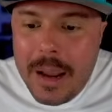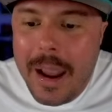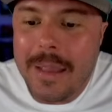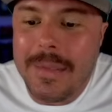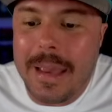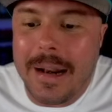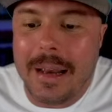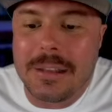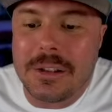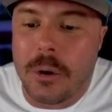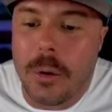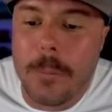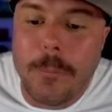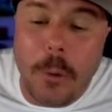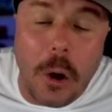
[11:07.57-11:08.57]
And then I
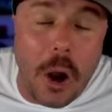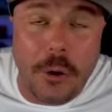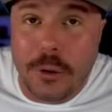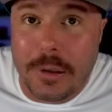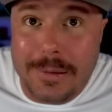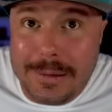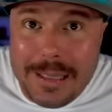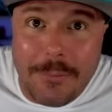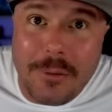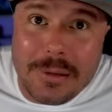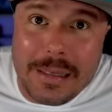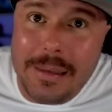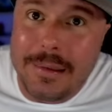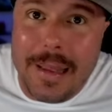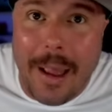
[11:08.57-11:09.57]
sold him for
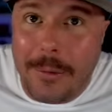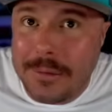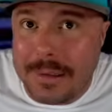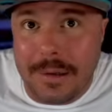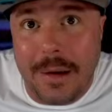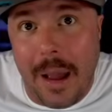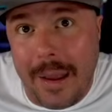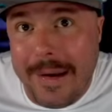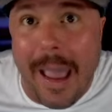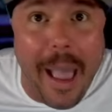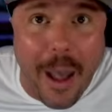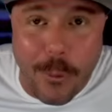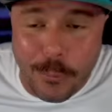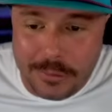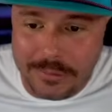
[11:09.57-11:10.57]
117,000 an
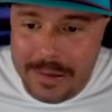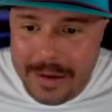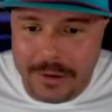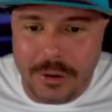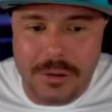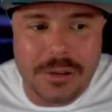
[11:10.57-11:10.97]
hour later.